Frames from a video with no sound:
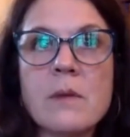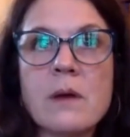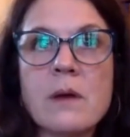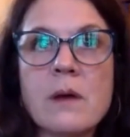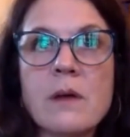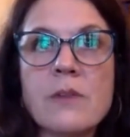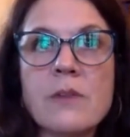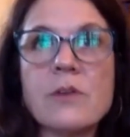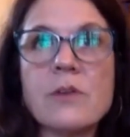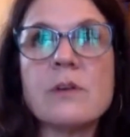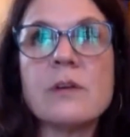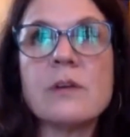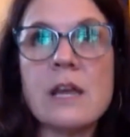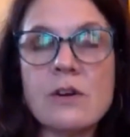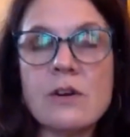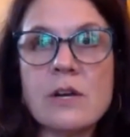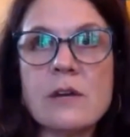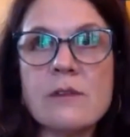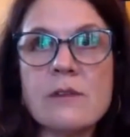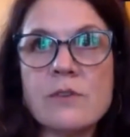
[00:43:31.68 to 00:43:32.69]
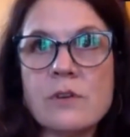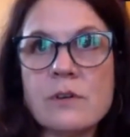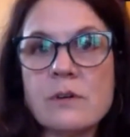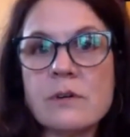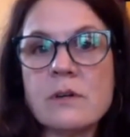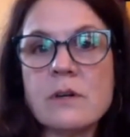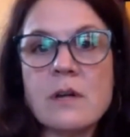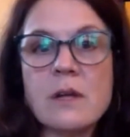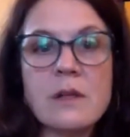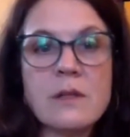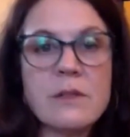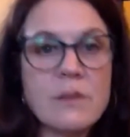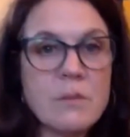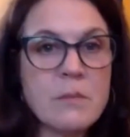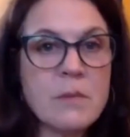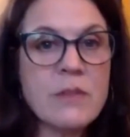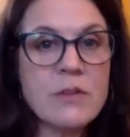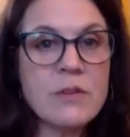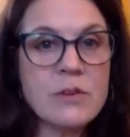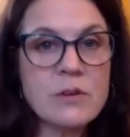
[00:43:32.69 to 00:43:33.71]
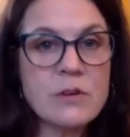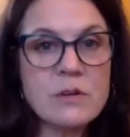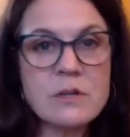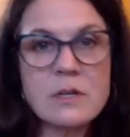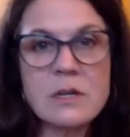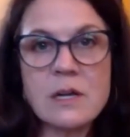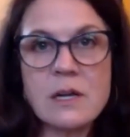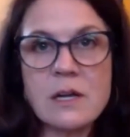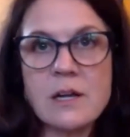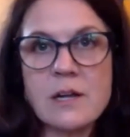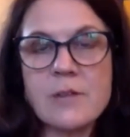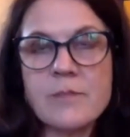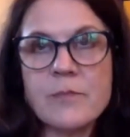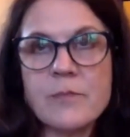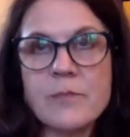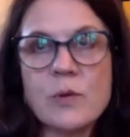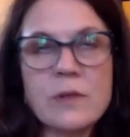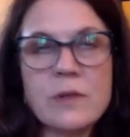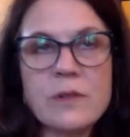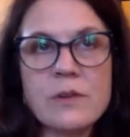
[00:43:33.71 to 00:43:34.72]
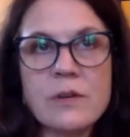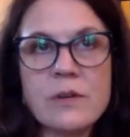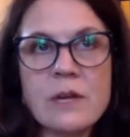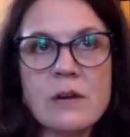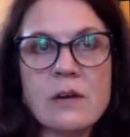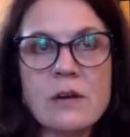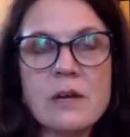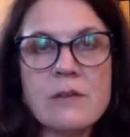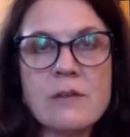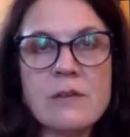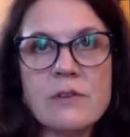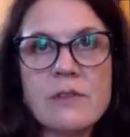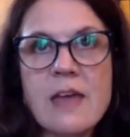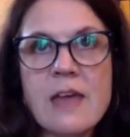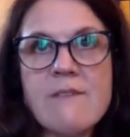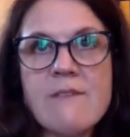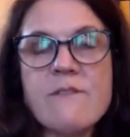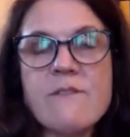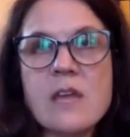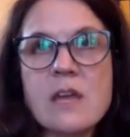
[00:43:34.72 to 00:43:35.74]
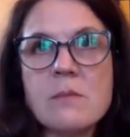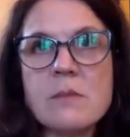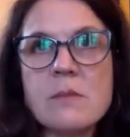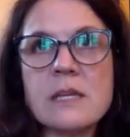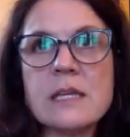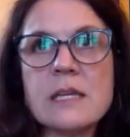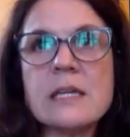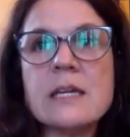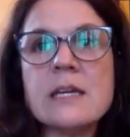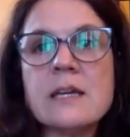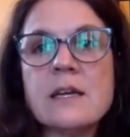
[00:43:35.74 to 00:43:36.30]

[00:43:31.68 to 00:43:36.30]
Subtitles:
other caregiver, the mother or other caregiver in that family.